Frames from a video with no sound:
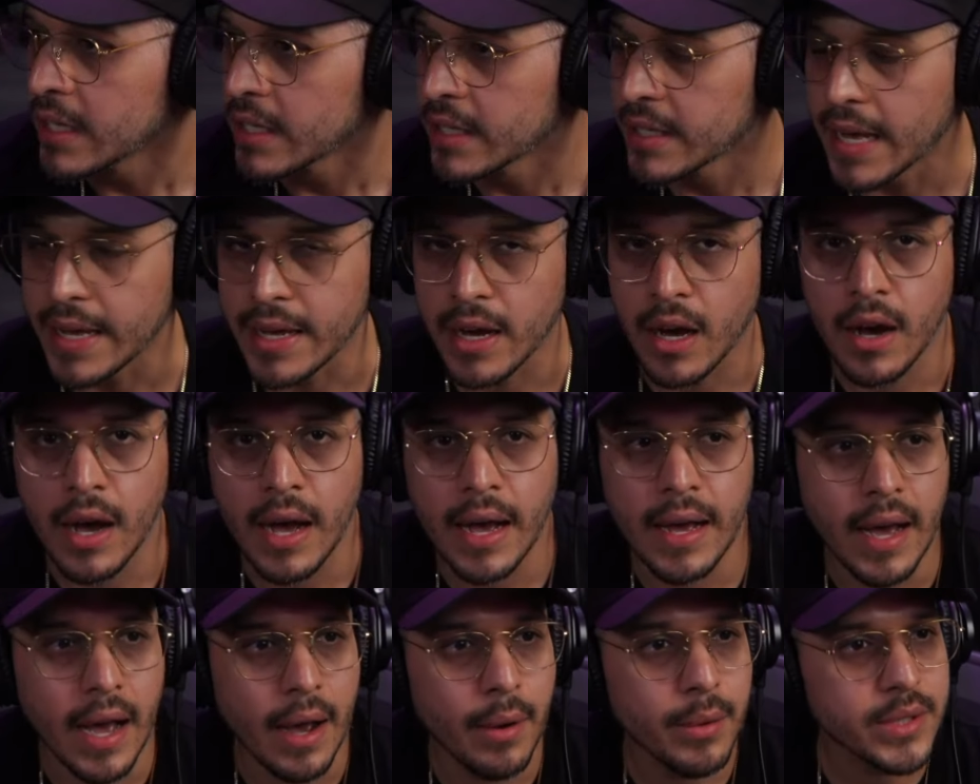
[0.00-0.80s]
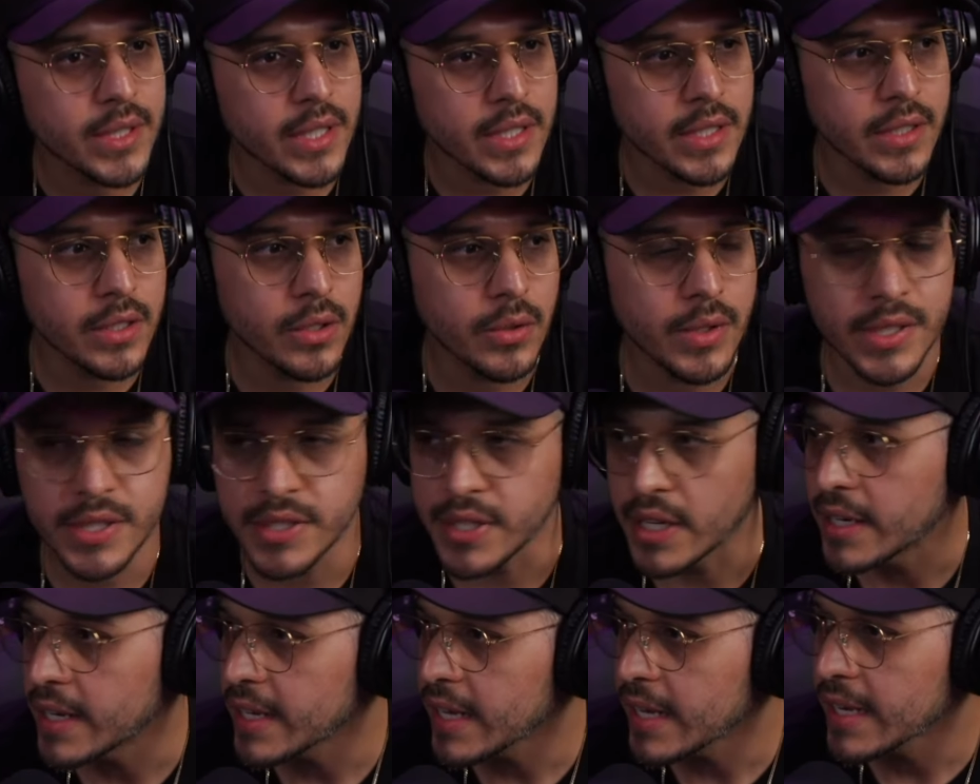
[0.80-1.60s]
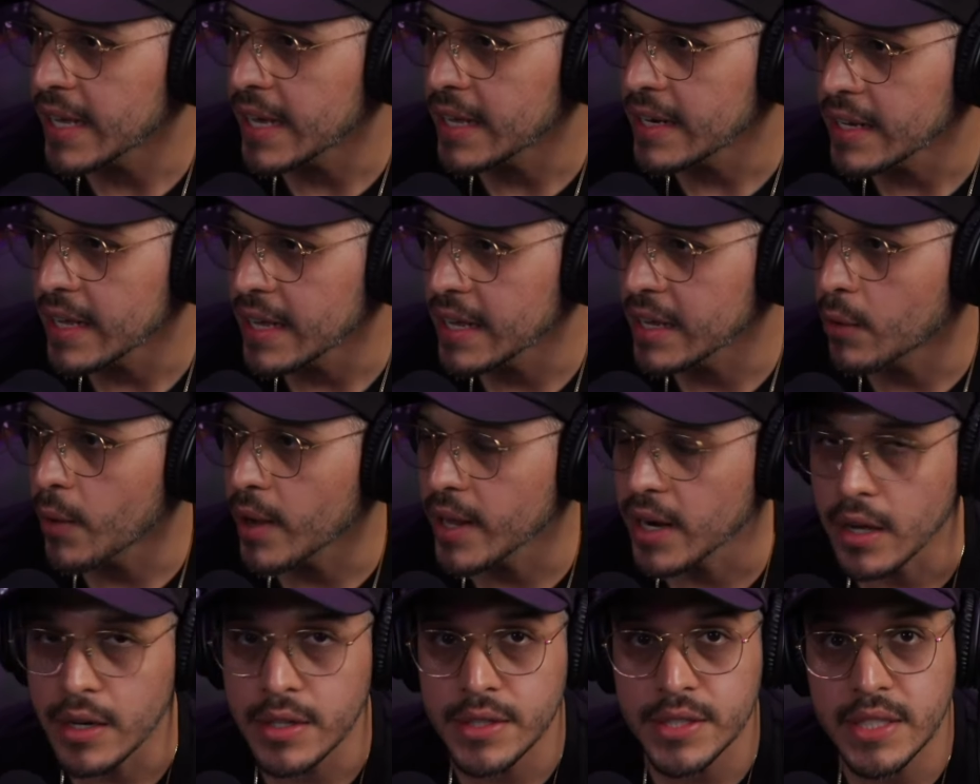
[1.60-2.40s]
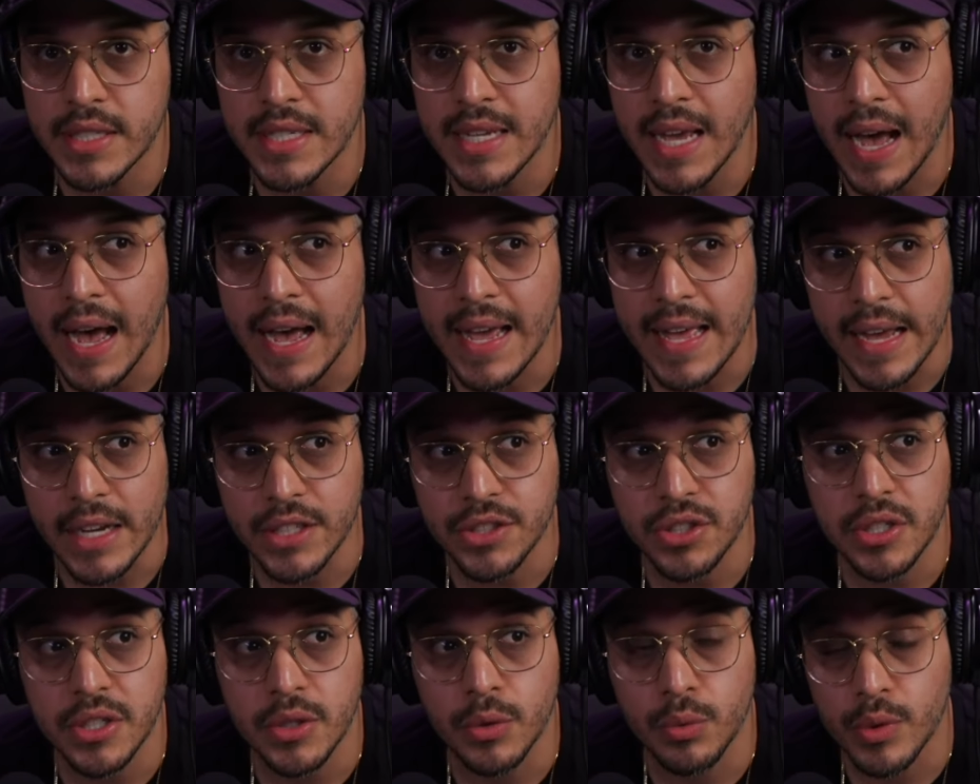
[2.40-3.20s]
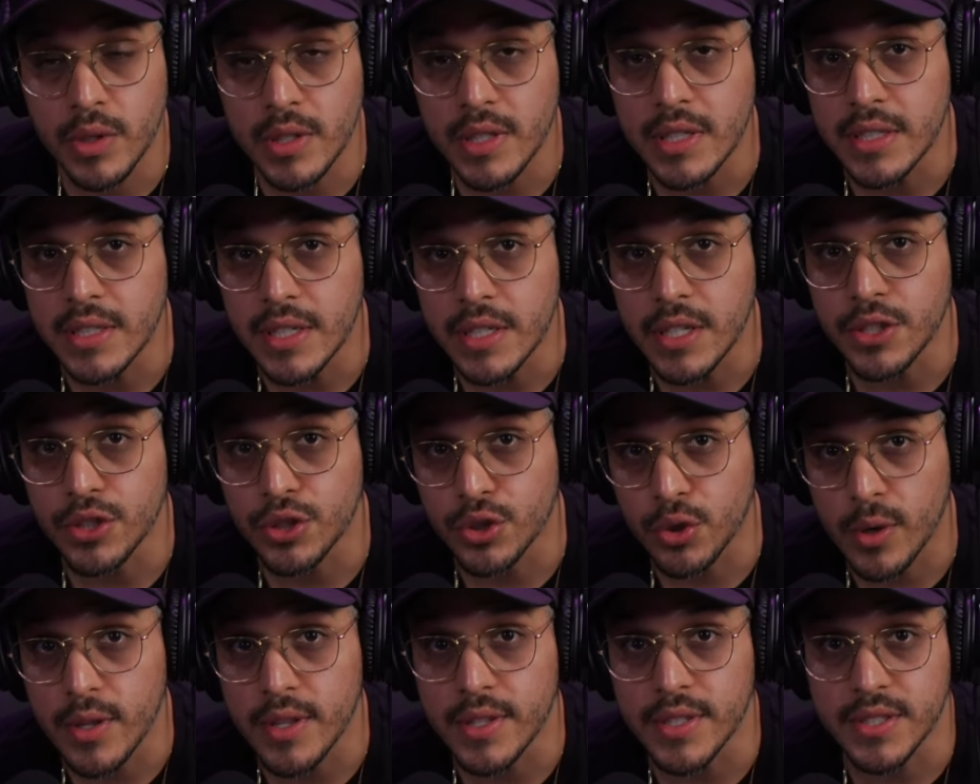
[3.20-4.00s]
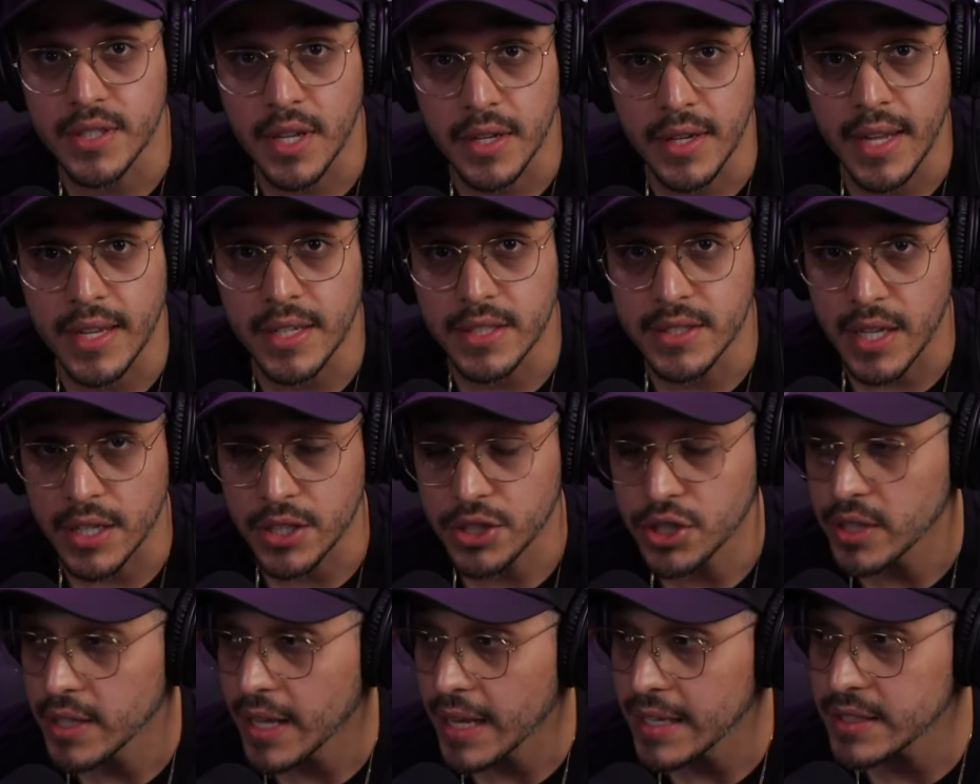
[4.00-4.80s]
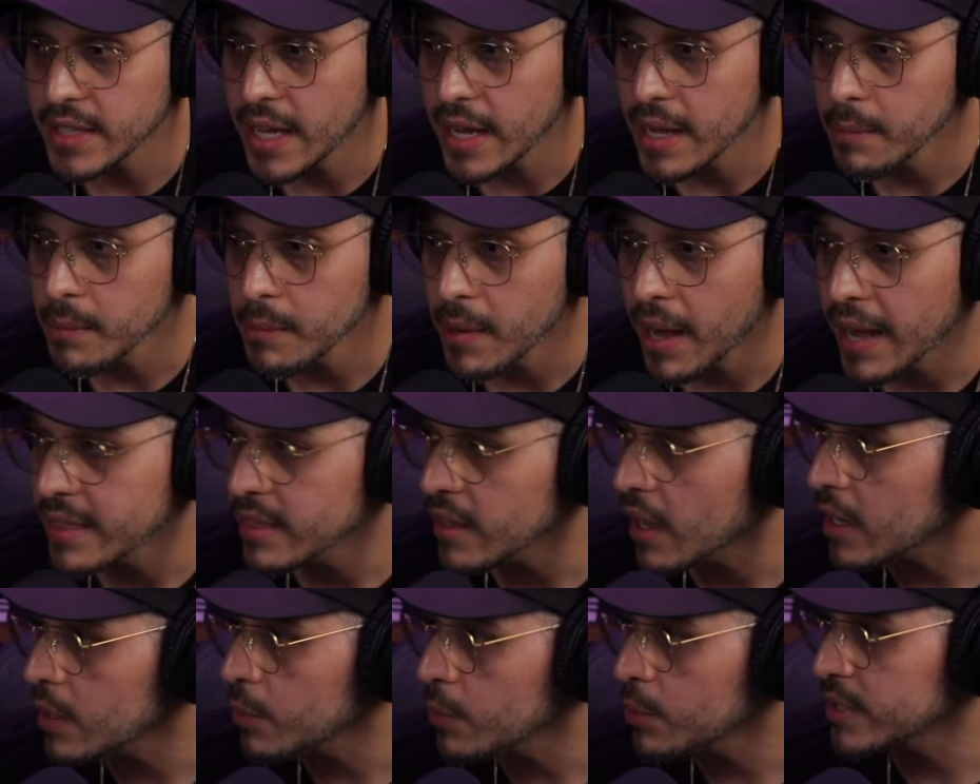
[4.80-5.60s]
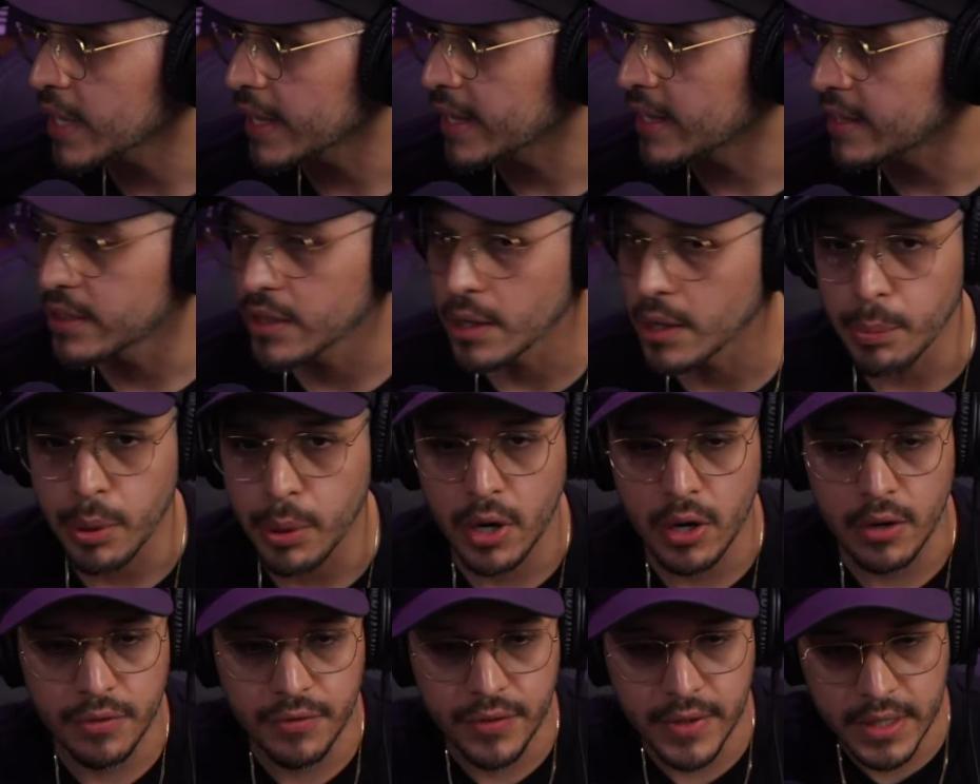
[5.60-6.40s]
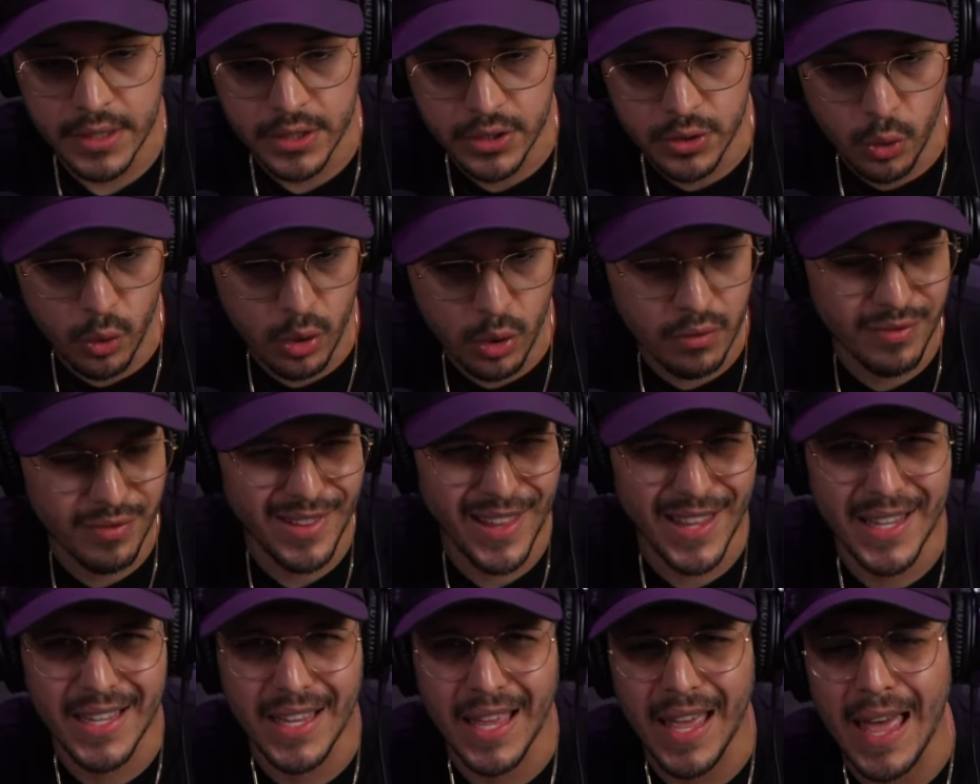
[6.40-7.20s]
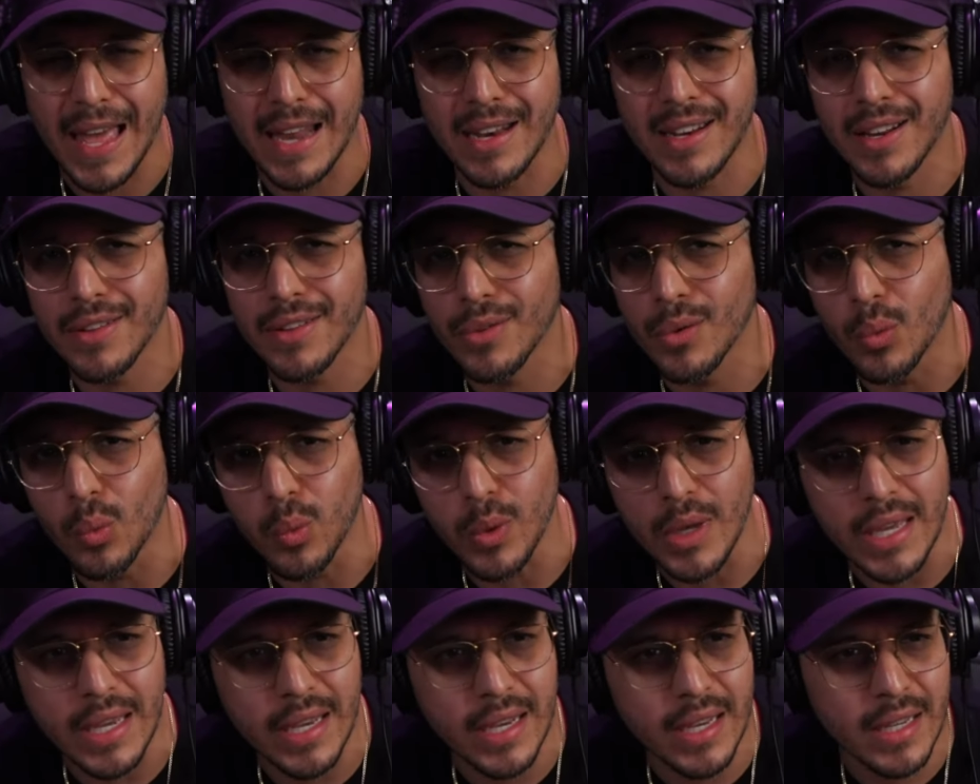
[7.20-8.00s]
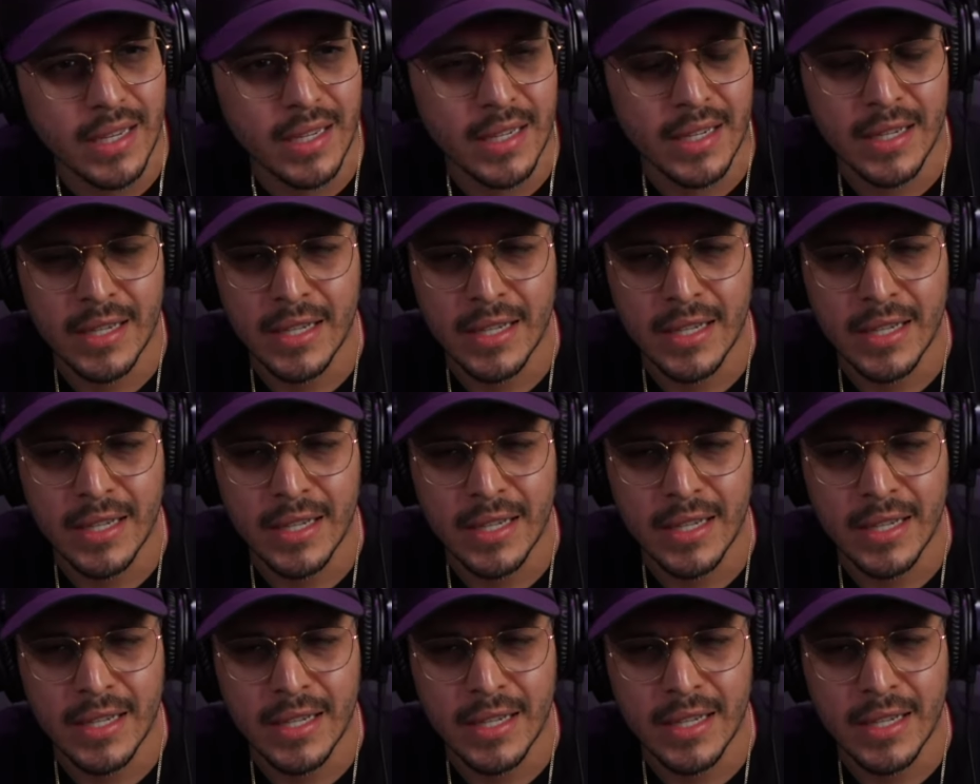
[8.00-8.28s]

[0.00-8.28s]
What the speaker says: Yeah, I was gonna do this Sunday again, and quite honestly, I actually really did enjoy the Sunday session last time. I thought it was like the perfect sort of like end of the week